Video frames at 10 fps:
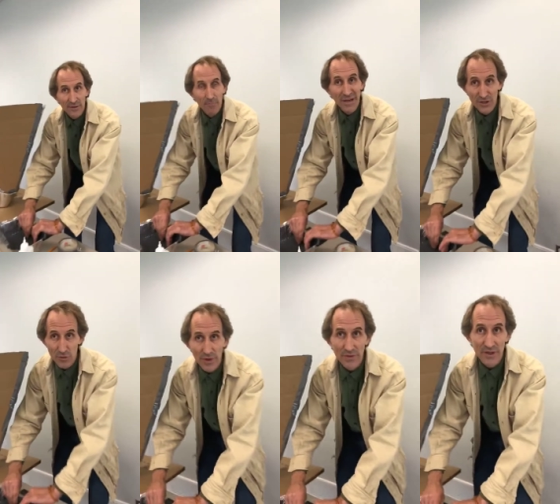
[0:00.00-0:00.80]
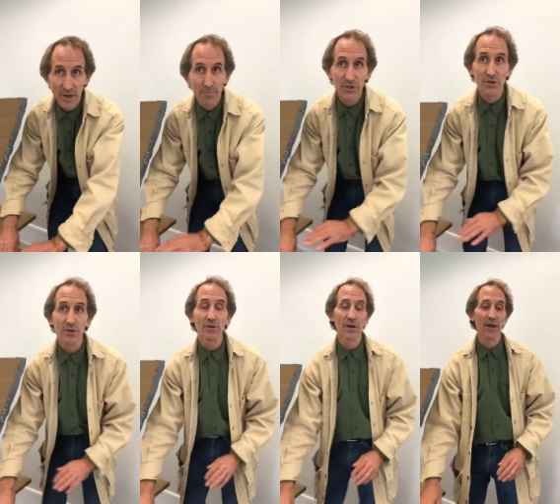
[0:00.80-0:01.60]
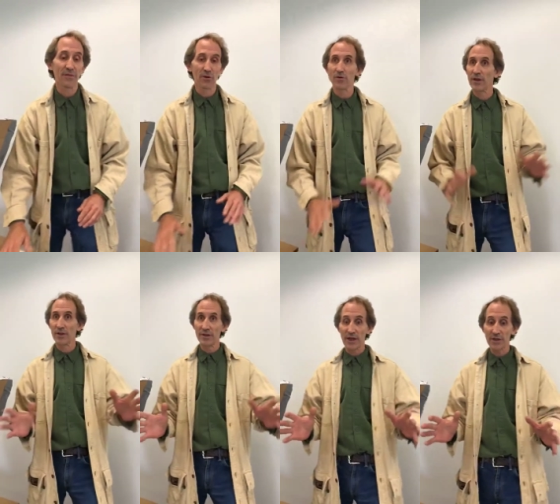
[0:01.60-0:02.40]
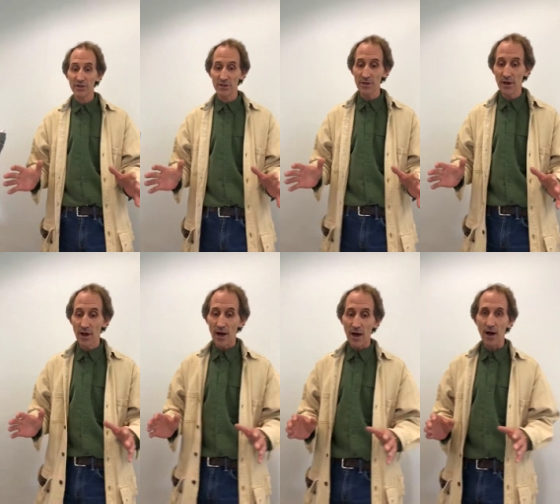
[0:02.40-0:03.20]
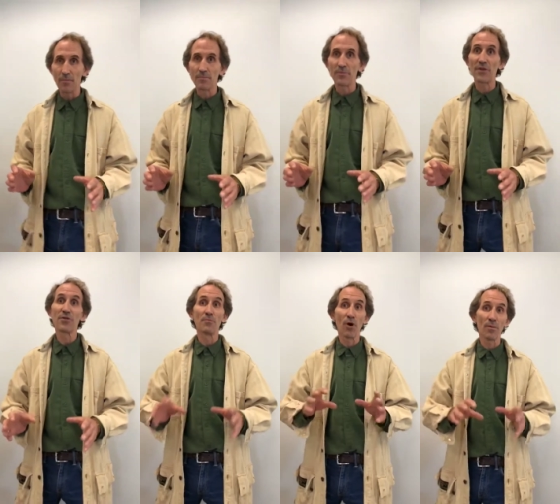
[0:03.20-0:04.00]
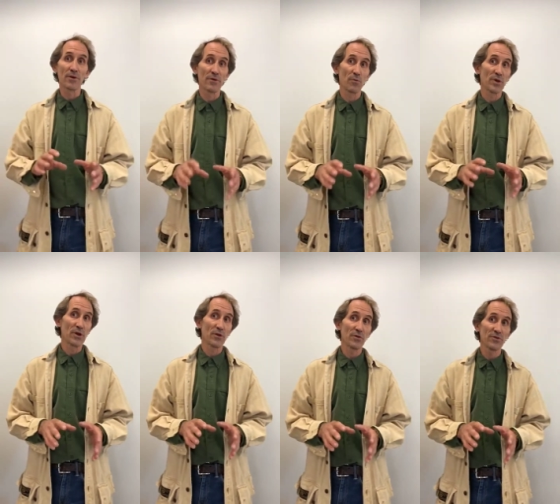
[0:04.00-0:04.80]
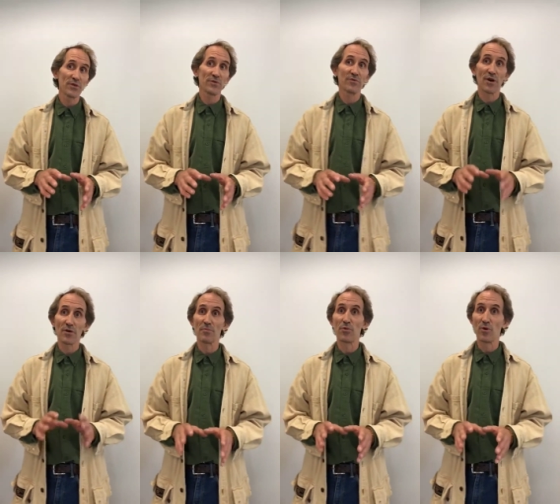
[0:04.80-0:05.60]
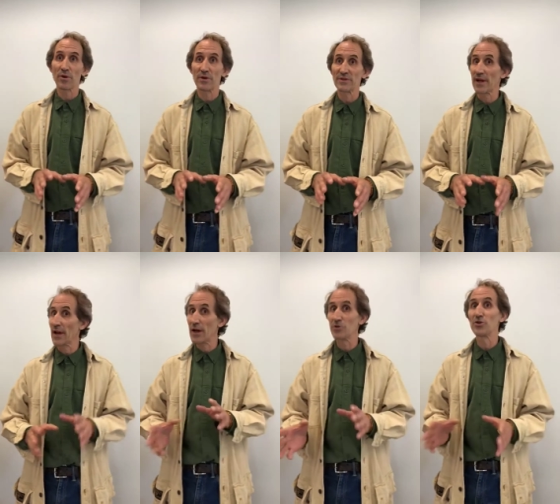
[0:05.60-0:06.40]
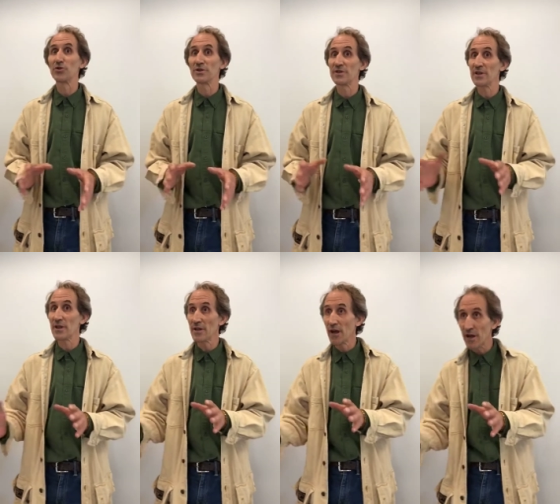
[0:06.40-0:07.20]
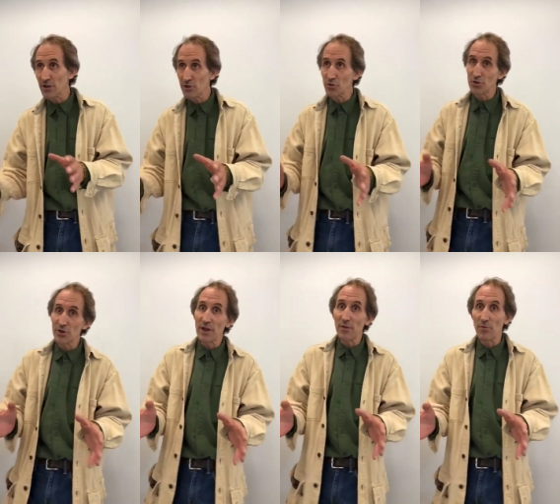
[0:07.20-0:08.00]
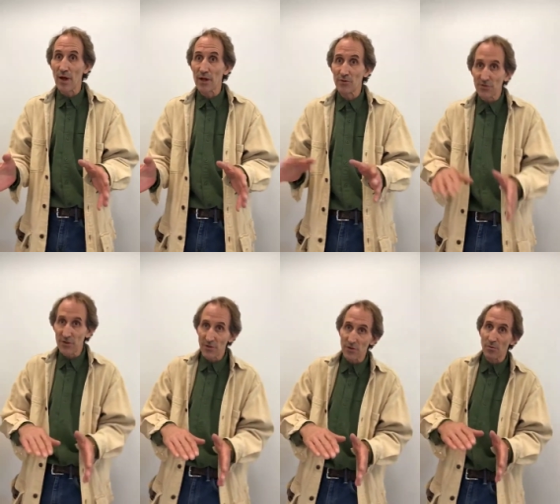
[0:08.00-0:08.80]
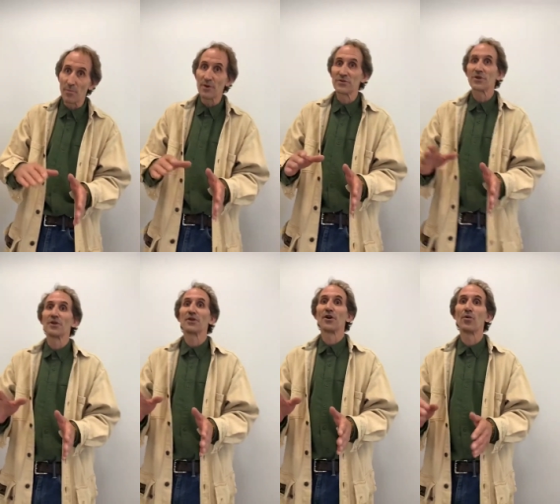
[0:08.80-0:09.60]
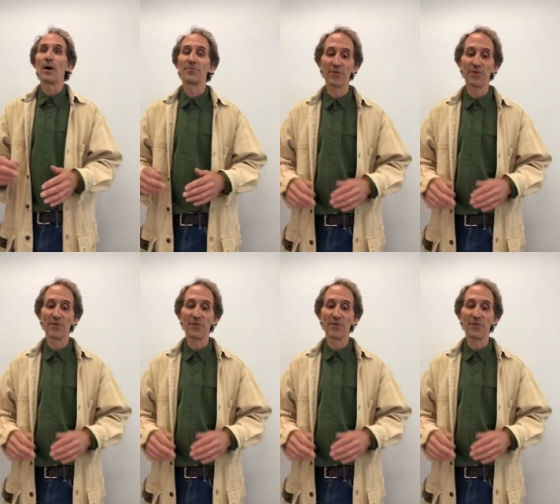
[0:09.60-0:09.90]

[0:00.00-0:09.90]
measuring the temperature and the orientation, the thermometer that we use is very important because that allows you to see, as soon as you get it right, you'll see the thermometer starting to go up. So that's